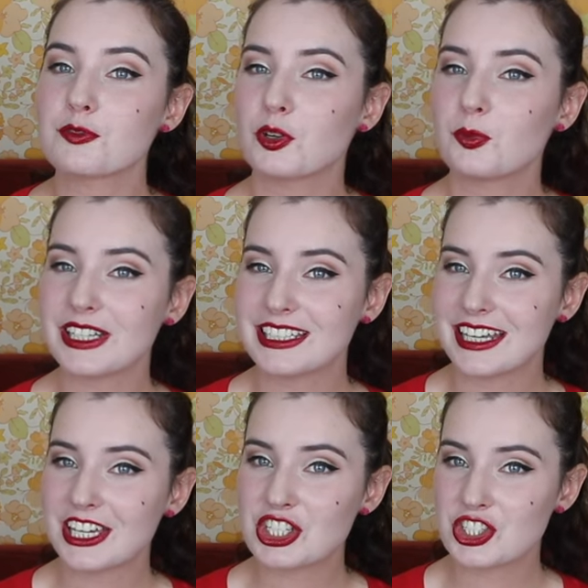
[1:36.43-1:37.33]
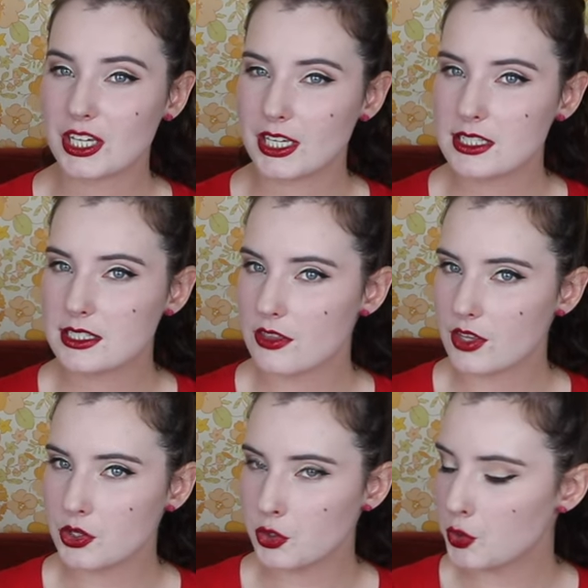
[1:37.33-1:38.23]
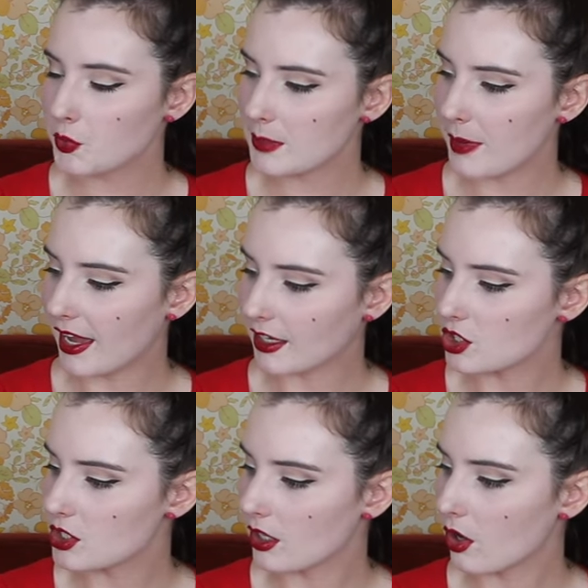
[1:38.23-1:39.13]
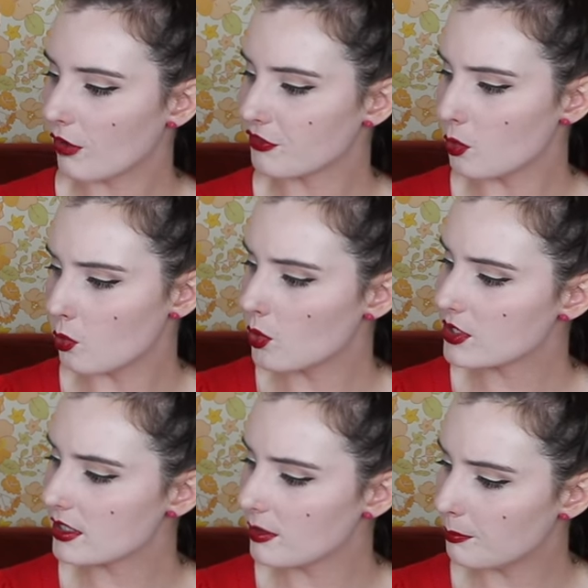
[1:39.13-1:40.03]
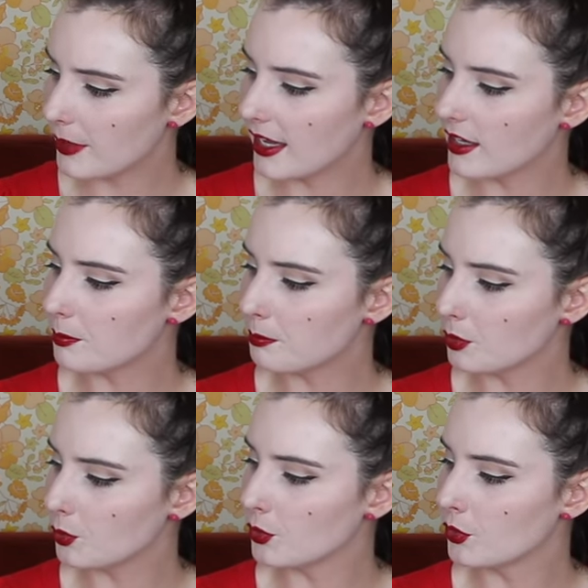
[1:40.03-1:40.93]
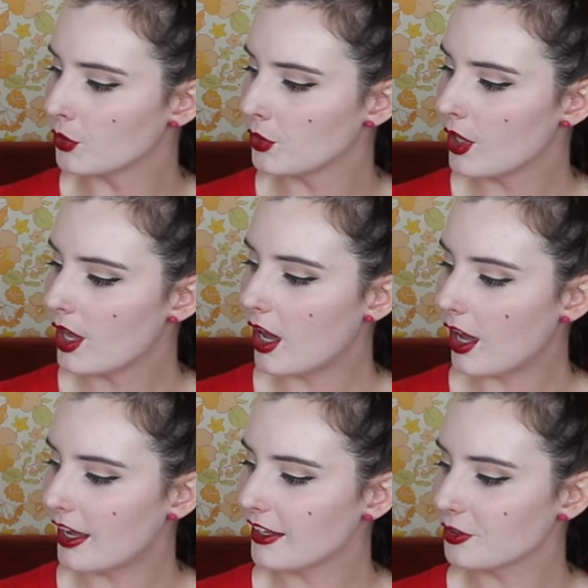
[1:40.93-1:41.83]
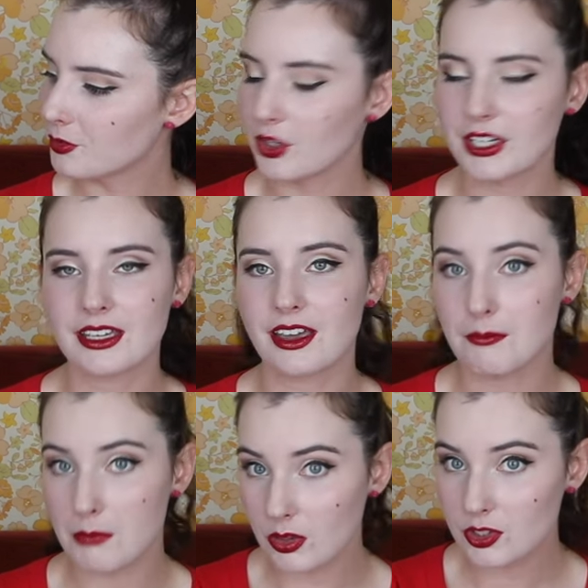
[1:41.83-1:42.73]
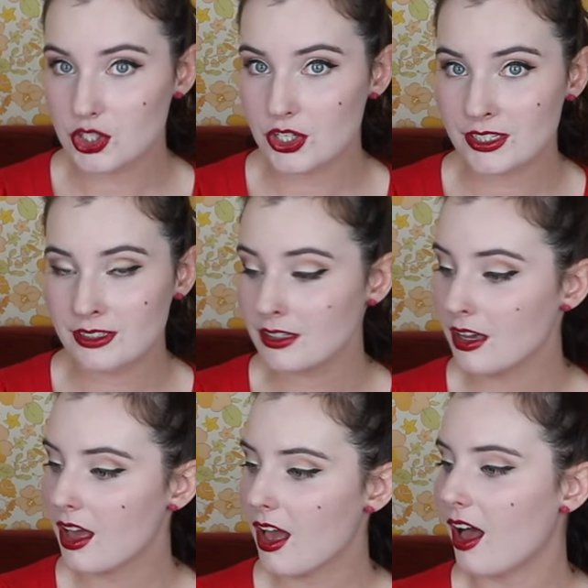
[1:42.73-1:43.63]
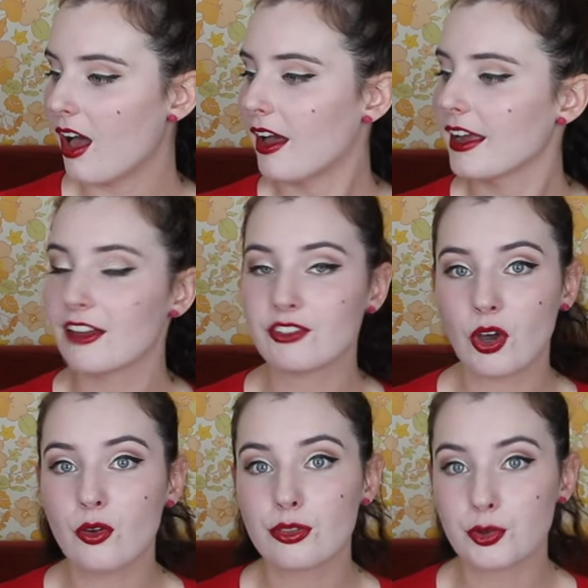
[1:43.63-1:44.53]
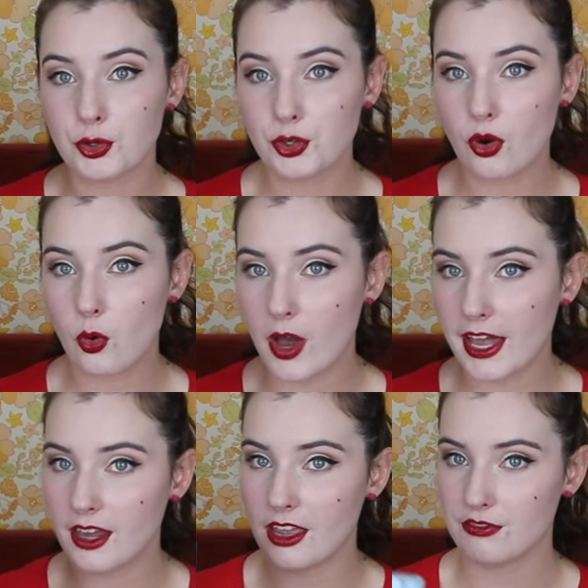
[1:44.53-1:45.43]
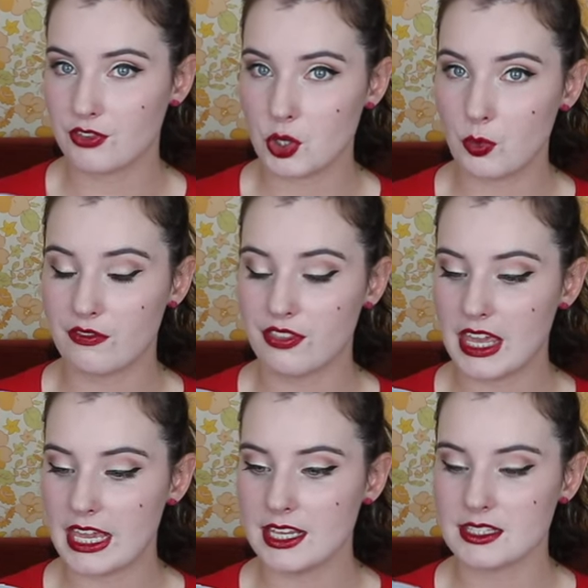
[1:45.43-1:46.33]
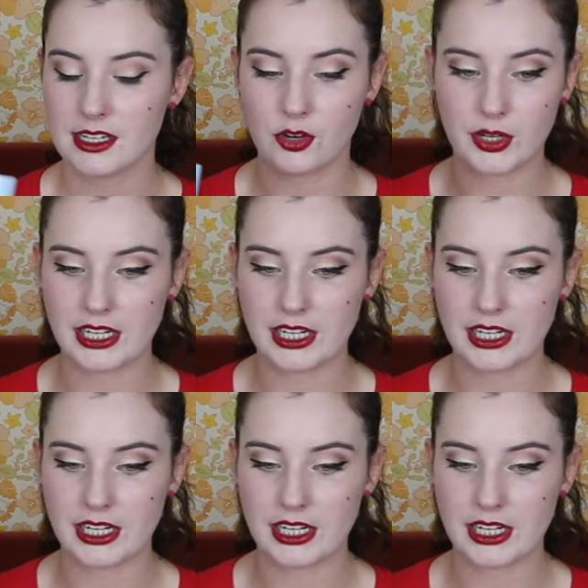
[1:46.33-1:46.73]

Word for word: from Laneige is the new repackaging of the Water Bank Blue Hyaluronic Emulsion. I have gone through quite a few of these and I really